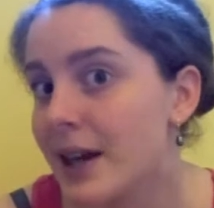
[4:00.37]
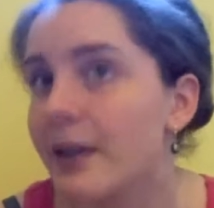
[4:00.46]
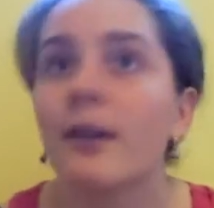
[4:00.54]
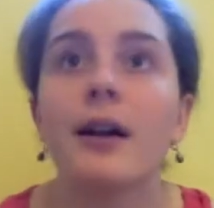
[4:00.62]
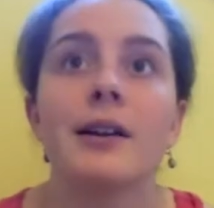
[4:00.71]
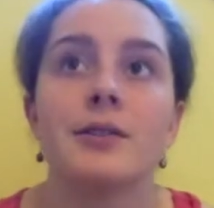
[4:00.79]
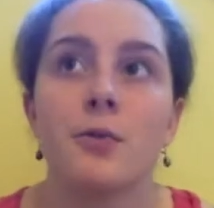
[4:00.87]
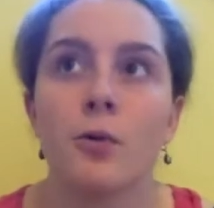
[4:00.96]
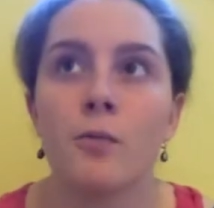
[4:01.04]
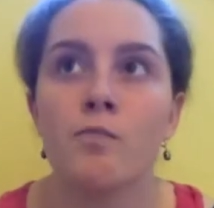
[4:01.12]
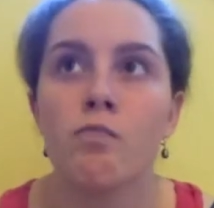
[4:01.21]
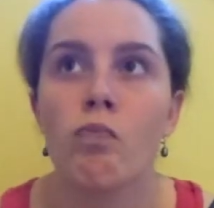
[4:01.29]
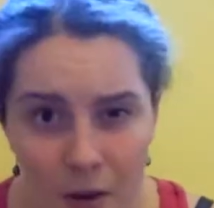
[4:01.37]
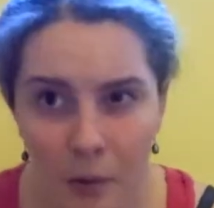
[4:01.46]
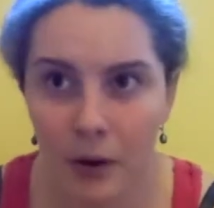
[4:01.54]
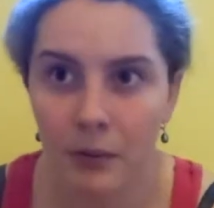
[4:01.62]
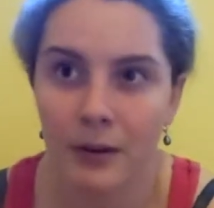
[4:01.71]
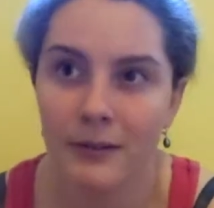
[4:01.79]
at our high school.
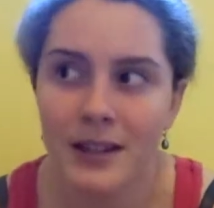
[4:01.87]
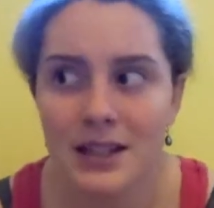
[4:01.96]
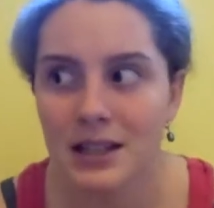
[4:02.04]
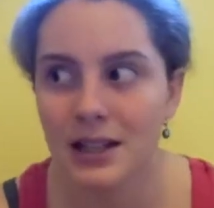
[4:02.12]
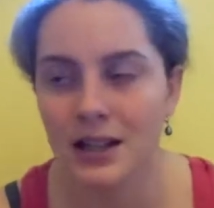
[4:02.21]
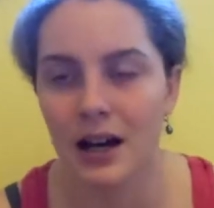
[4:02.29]
When we visited